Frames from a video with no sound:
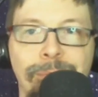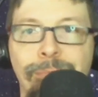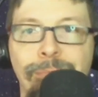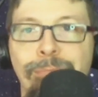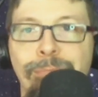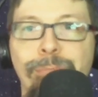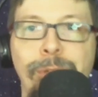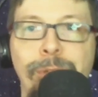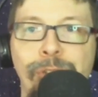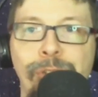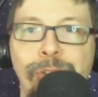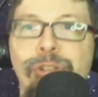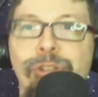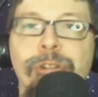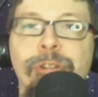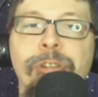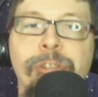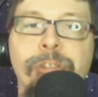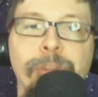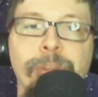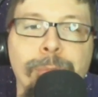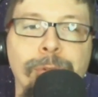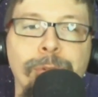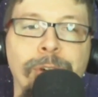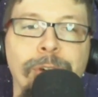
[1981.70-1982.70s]
be sure to
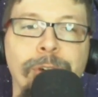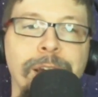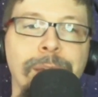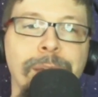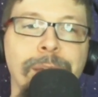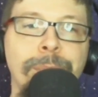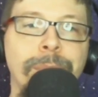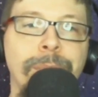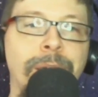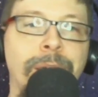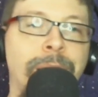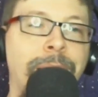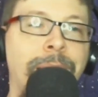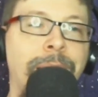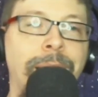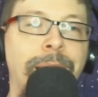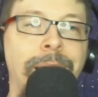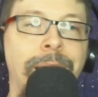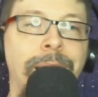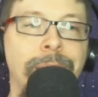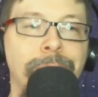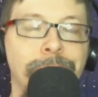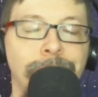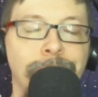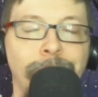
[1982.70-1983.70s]
subscribe.
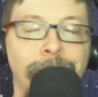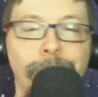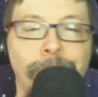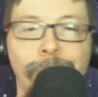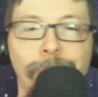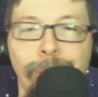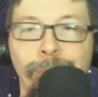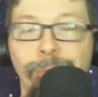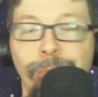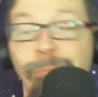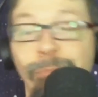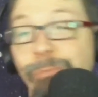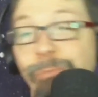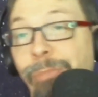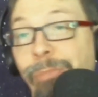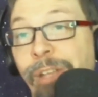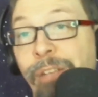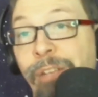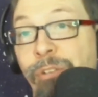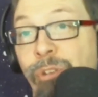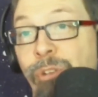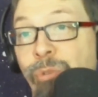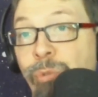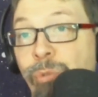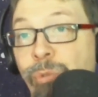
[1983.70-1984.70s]

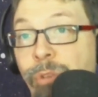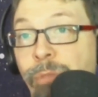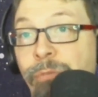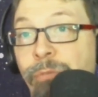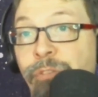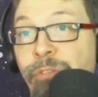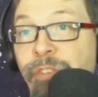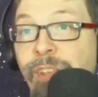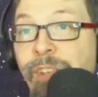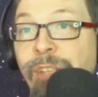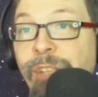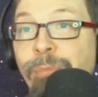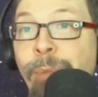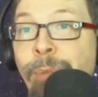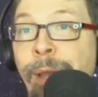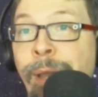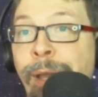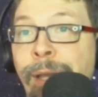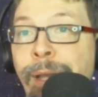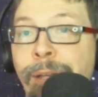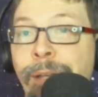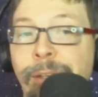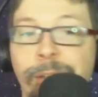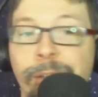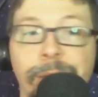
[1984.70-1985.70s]
Leave us with some
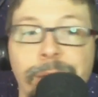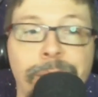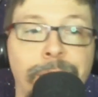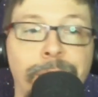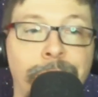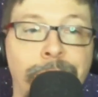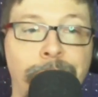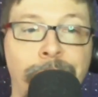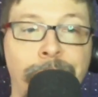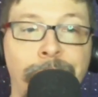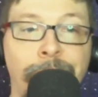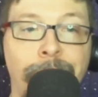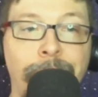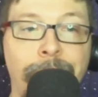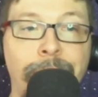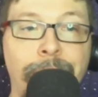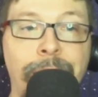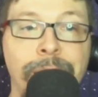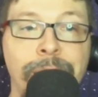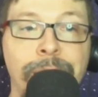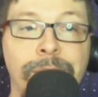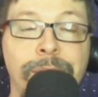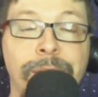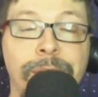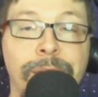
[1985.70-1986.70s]
feedback
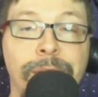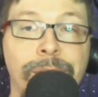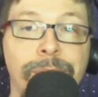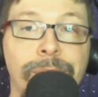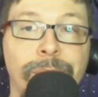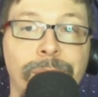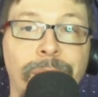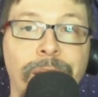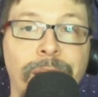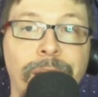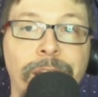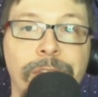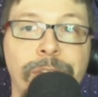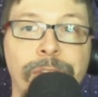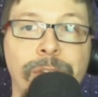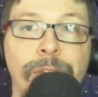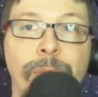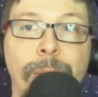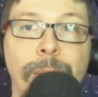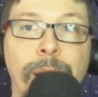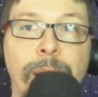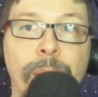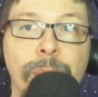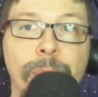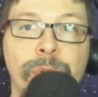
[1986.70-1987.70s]
and let us
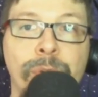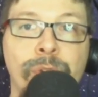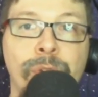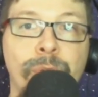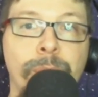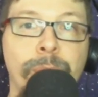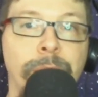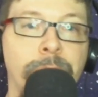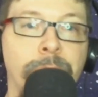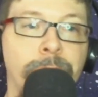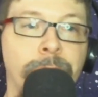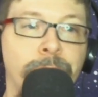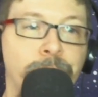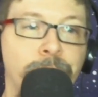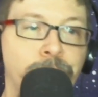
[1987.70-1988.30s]
know how we're doing.